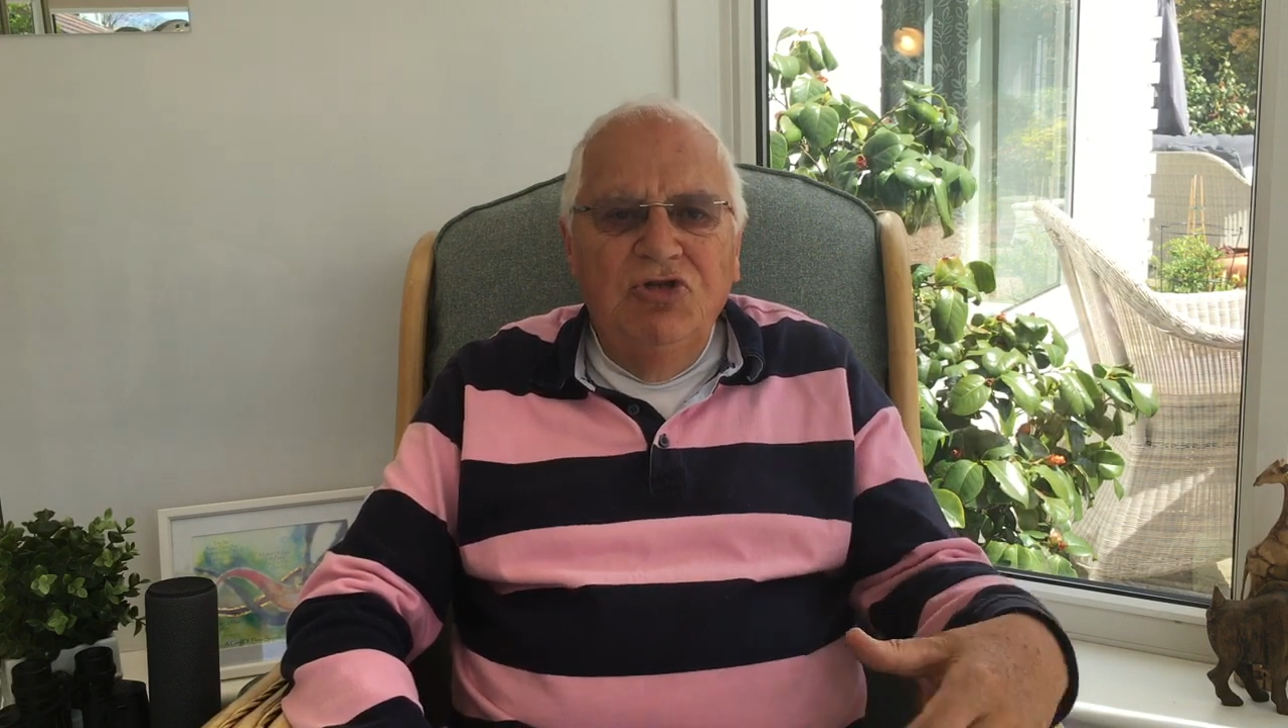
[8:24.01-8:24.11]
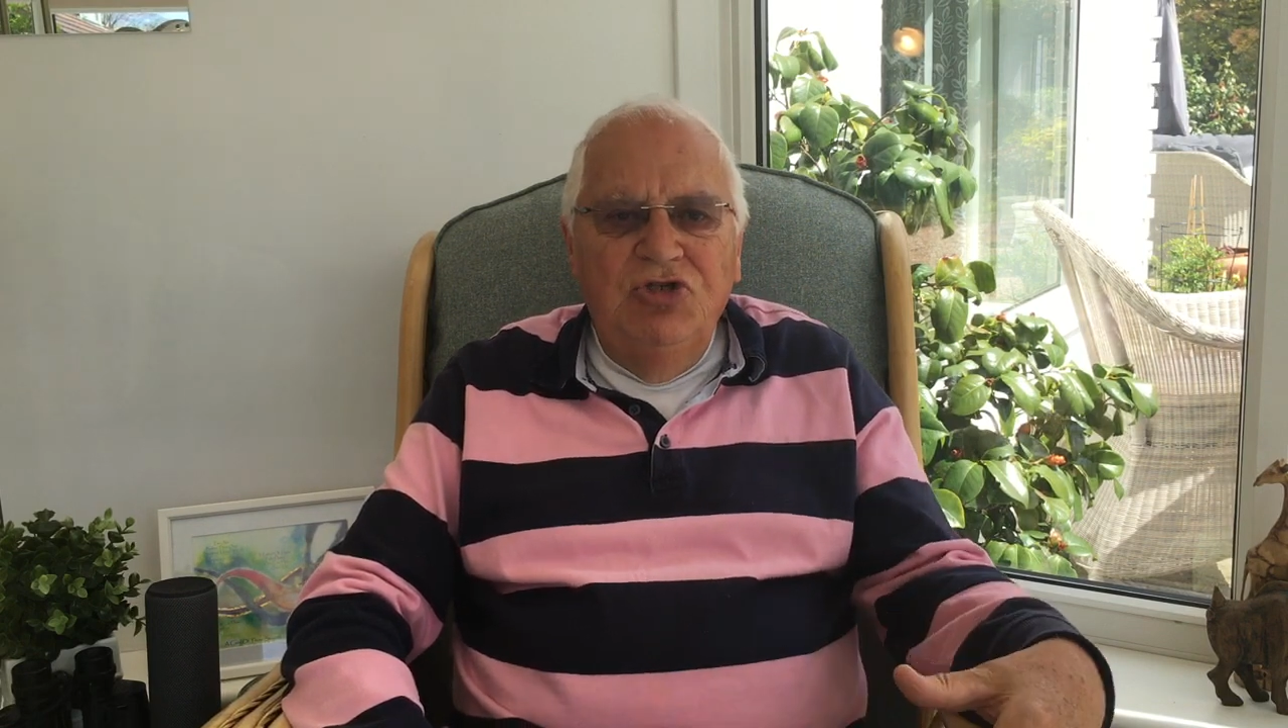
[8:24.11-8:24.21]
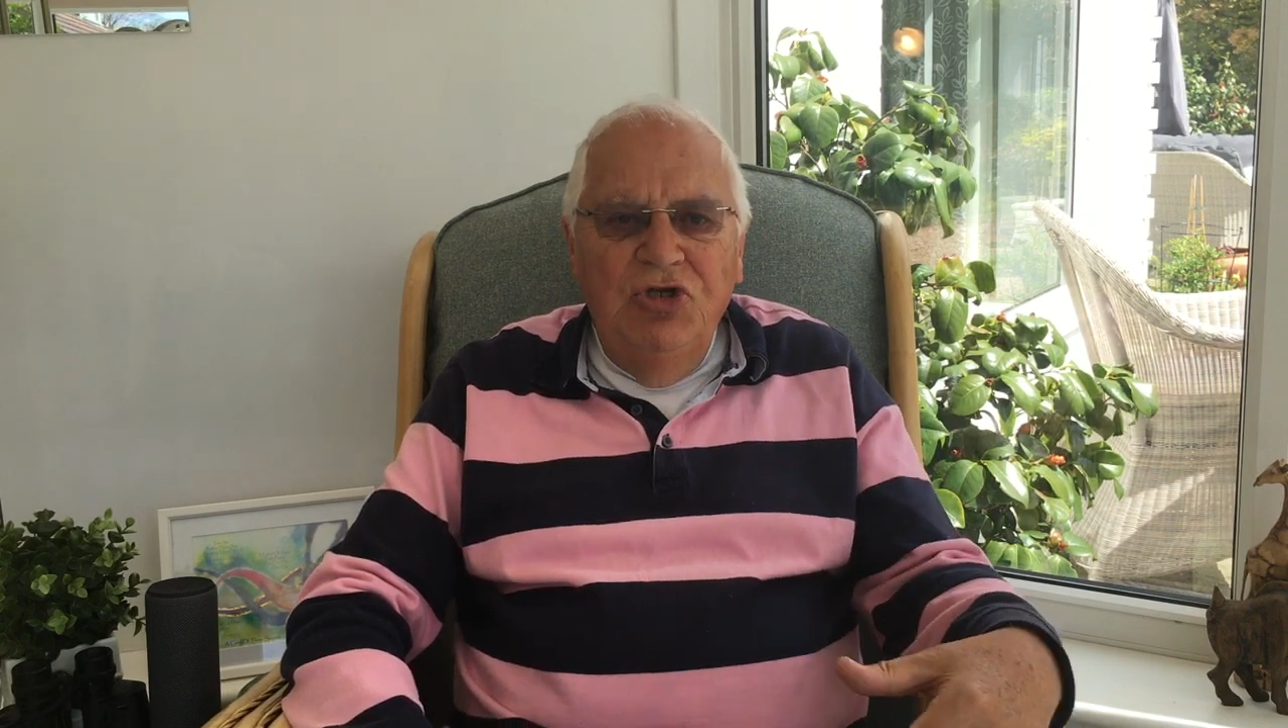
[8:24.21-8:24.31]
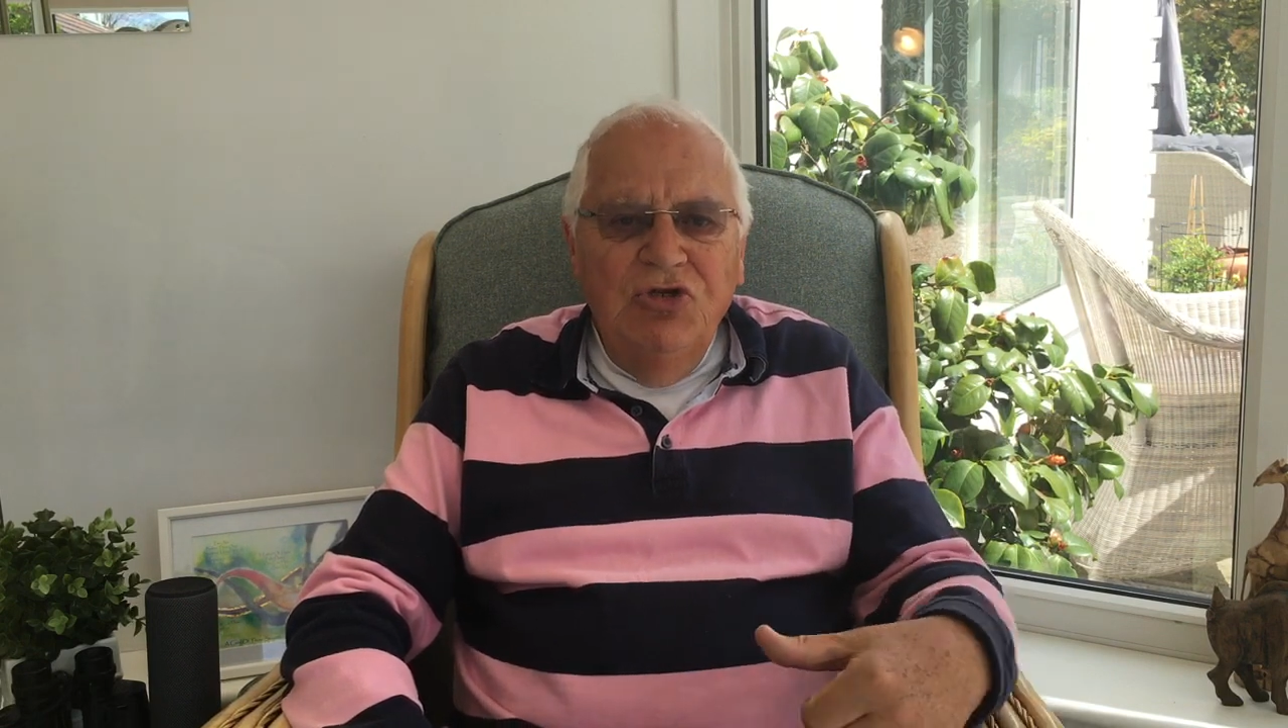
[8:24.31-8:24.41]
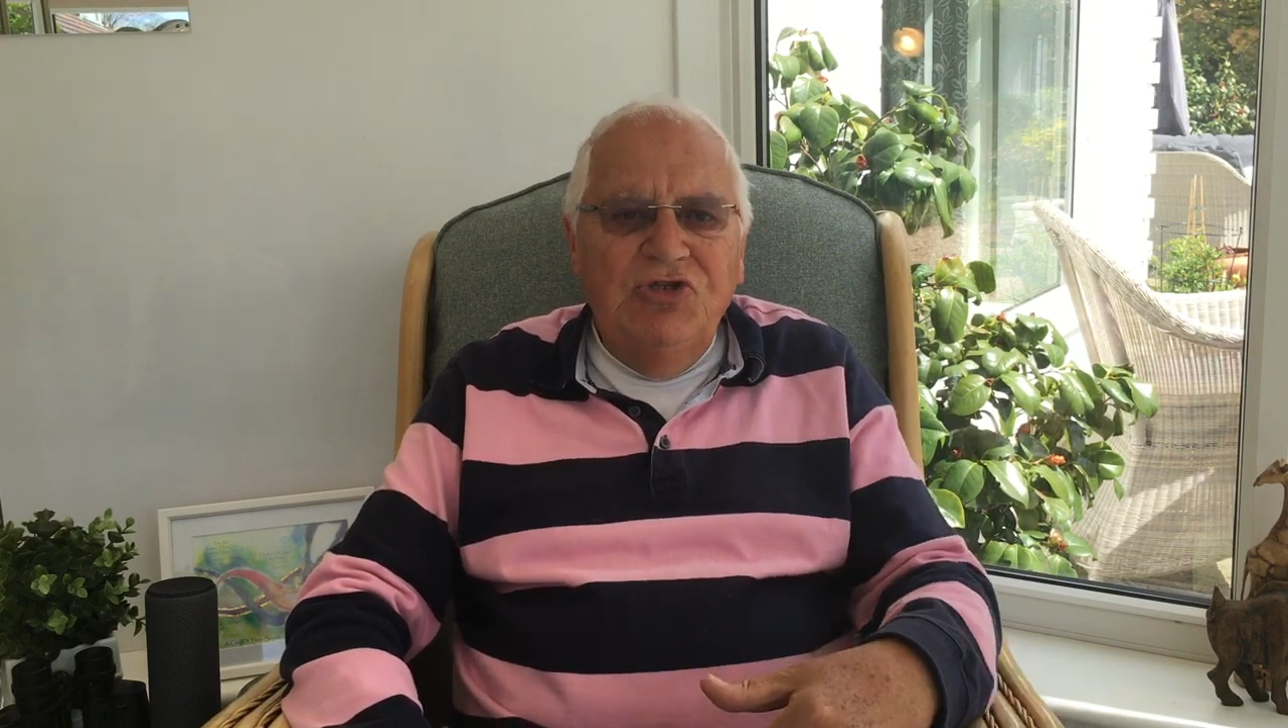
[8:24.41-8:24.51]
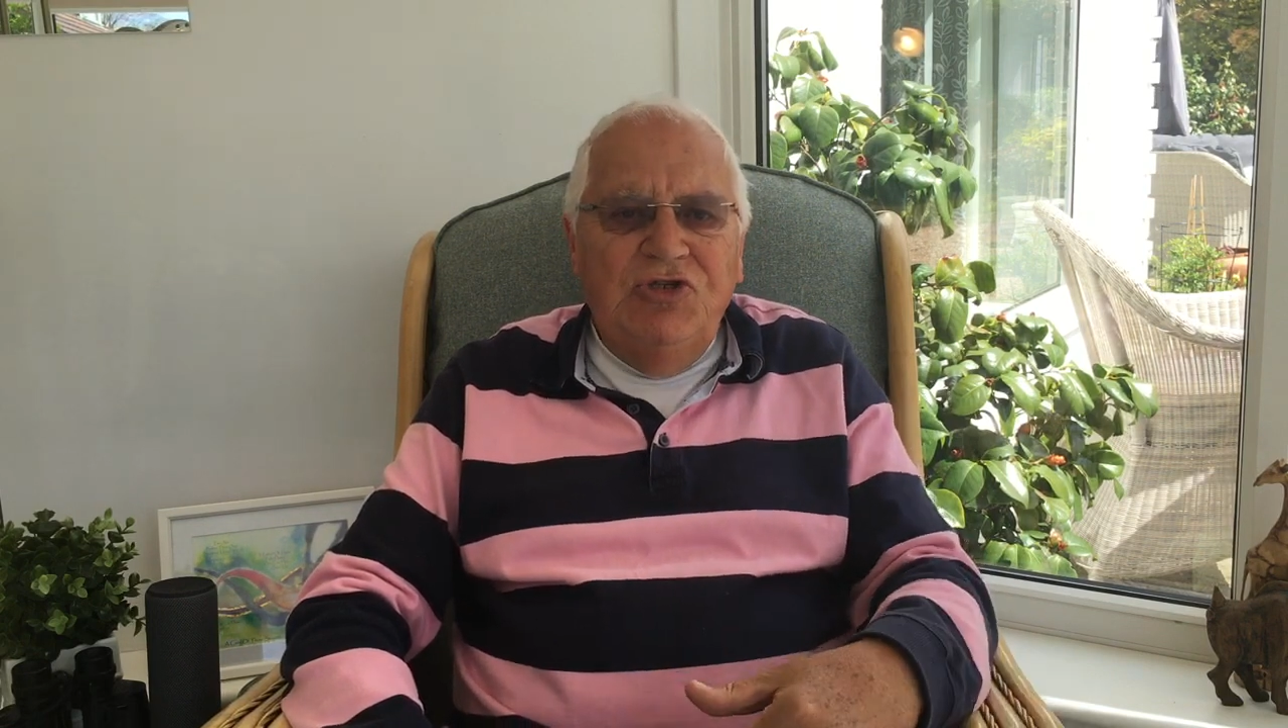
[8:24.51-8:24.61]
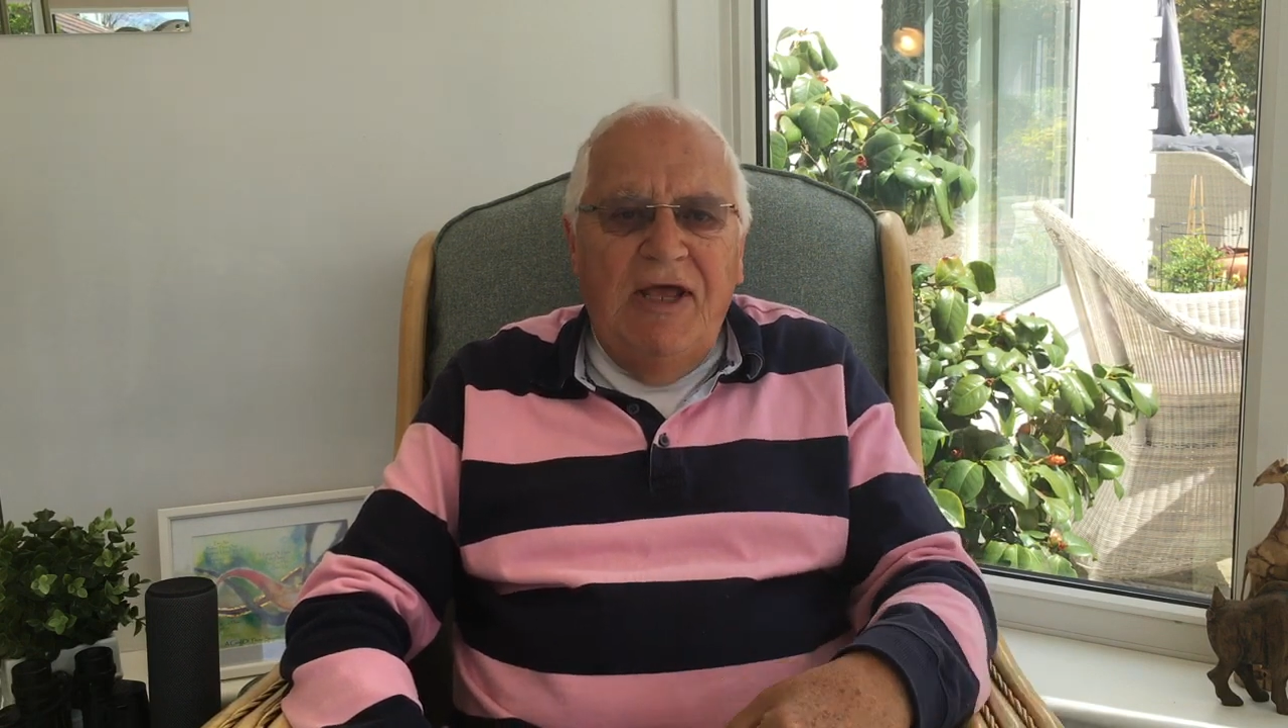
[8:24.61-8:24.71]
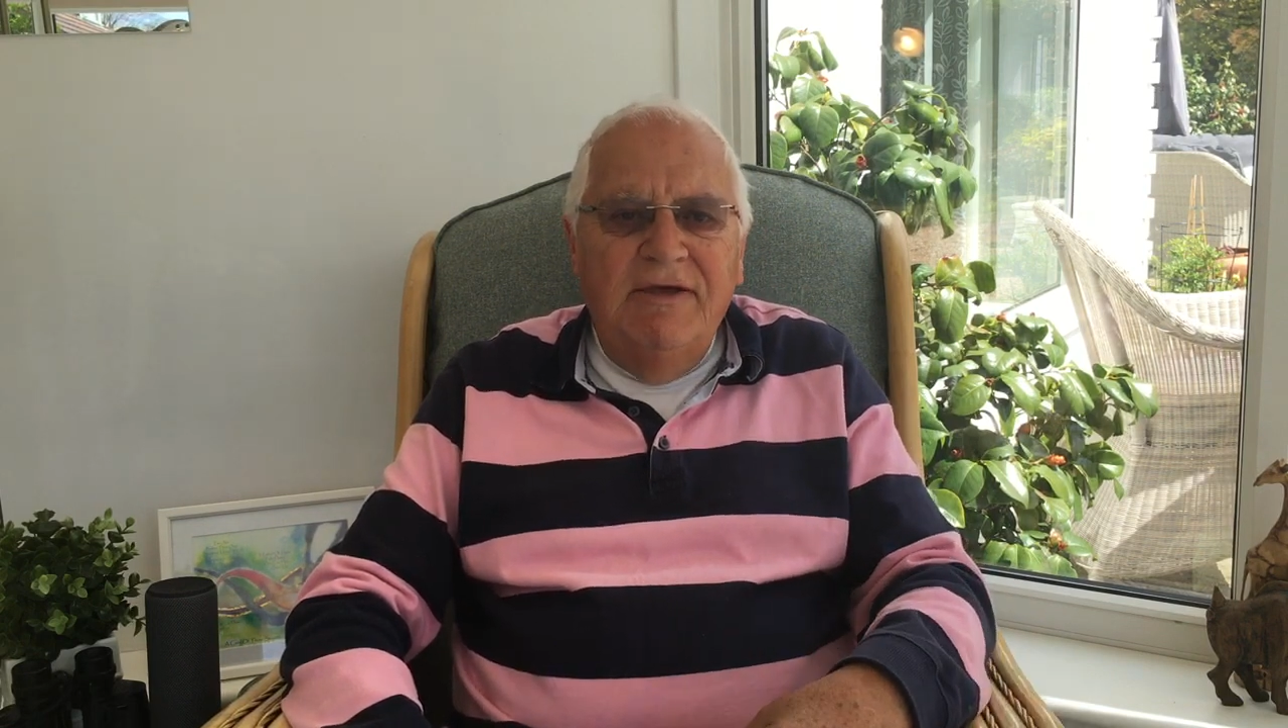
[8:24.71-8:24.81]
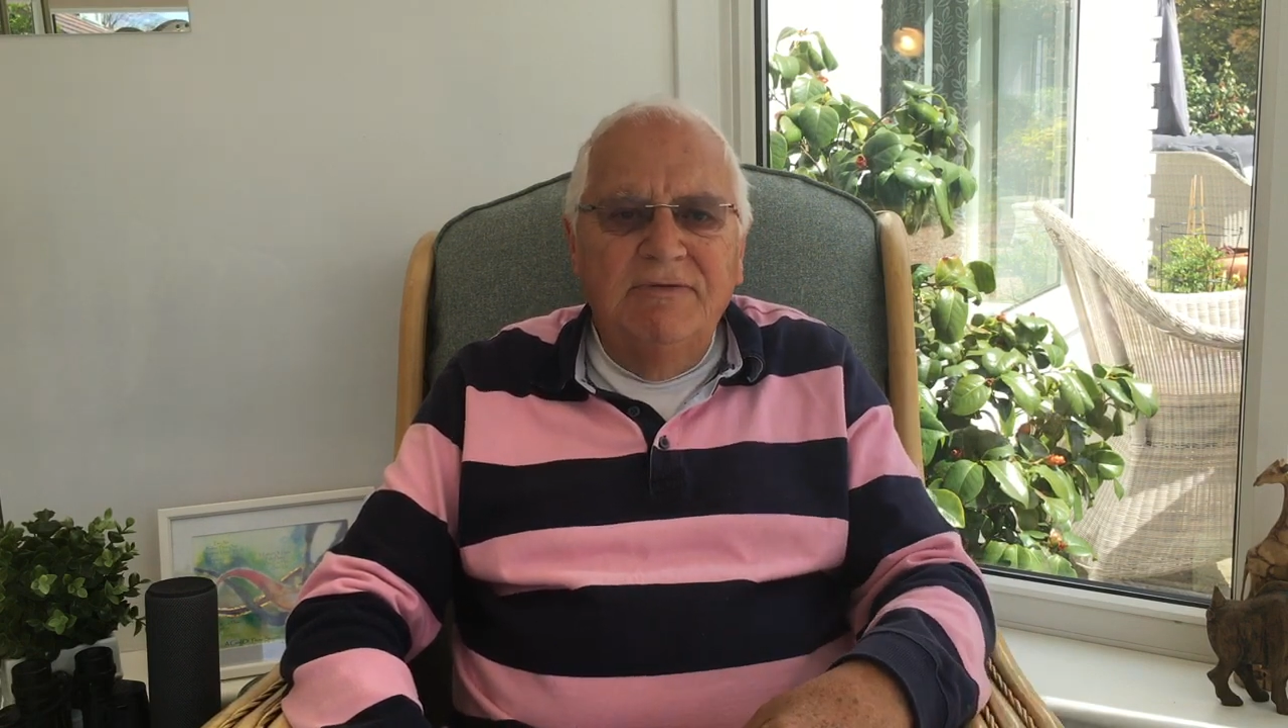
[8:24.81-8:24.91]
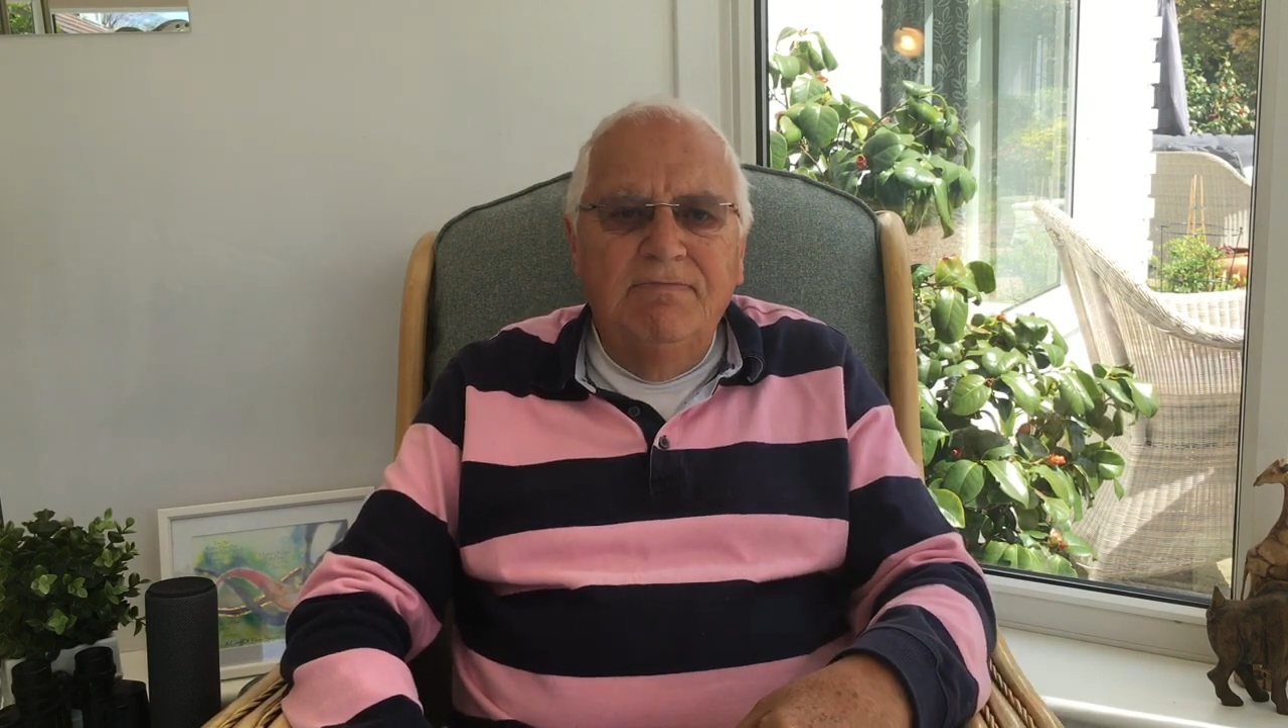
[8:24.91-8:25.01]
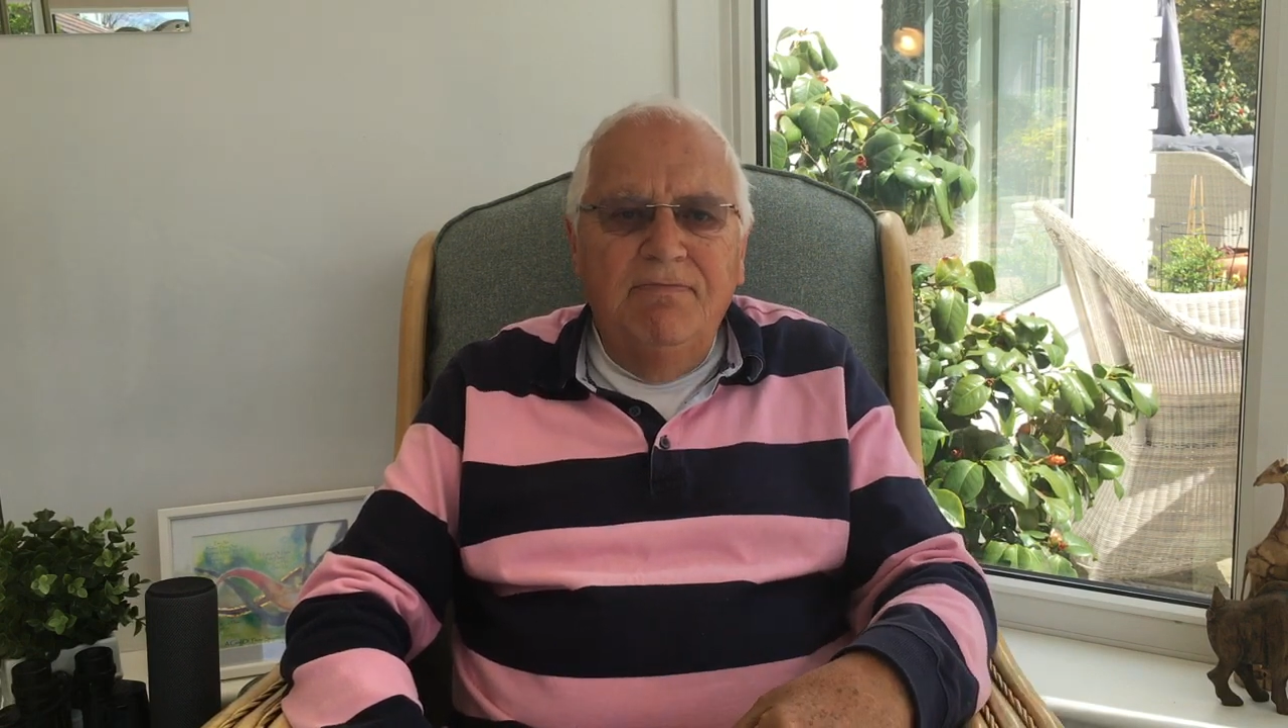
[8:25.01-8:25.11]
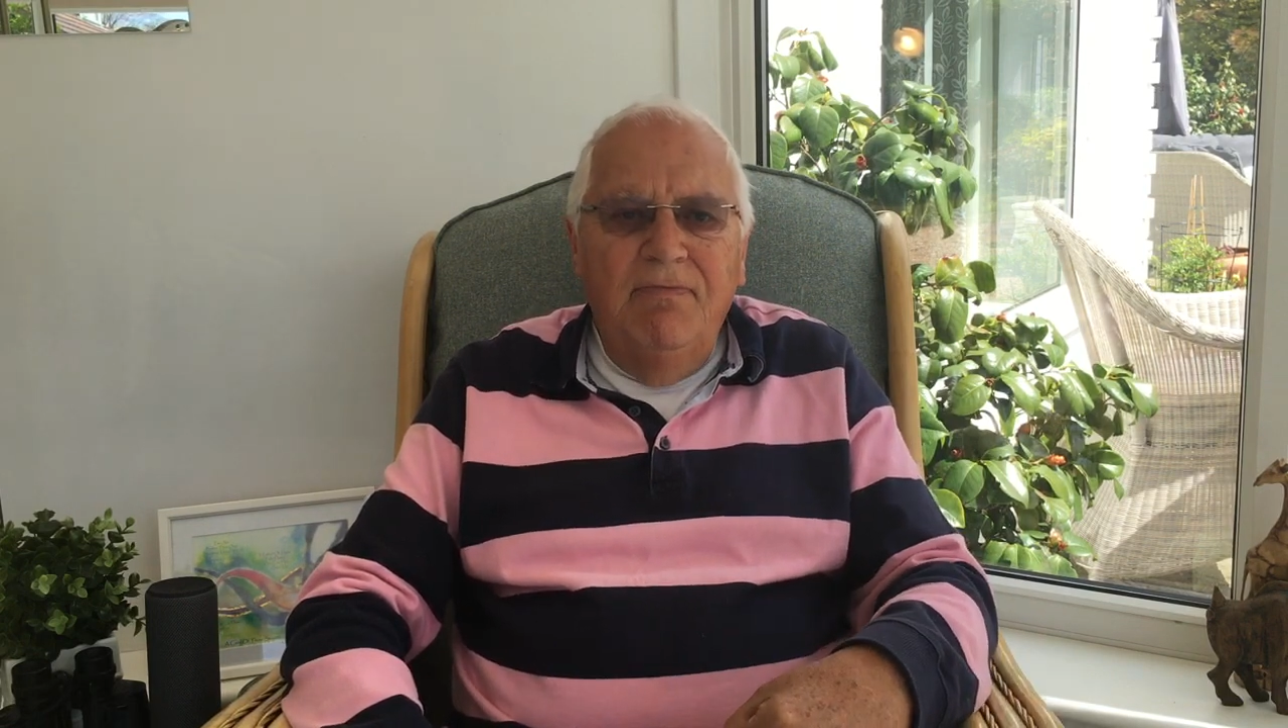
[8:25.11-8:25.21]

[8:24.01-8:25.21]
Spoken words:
just as